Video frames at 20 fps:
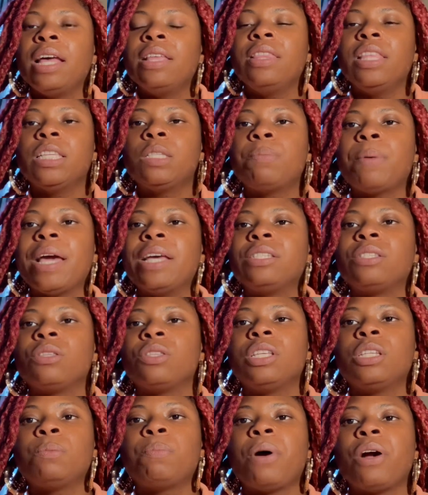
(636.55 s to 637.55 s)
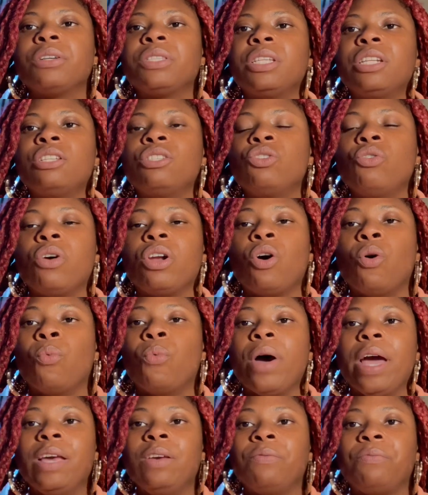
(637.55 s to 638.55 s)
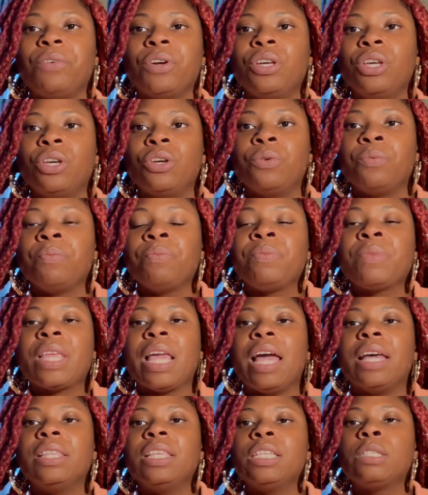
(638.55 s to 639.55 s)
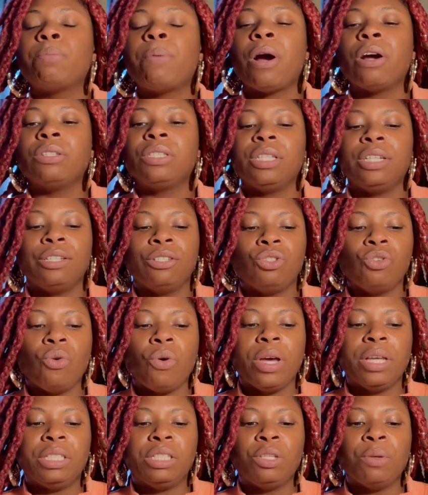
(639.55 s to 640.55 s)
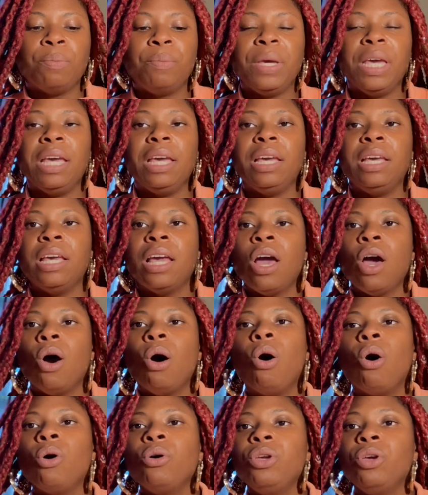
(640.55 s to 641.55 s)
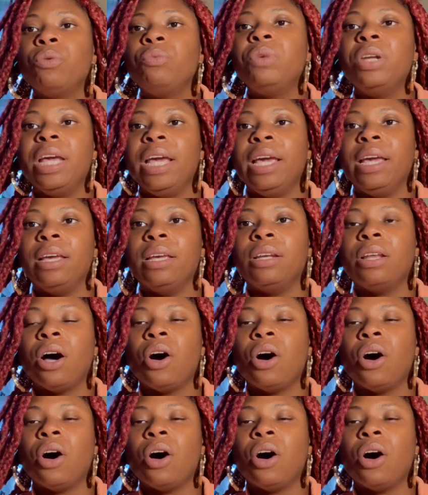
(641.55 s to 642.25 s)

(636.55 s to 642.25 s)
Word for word: This place, this person is going to wait for you and this person is going to be who you need.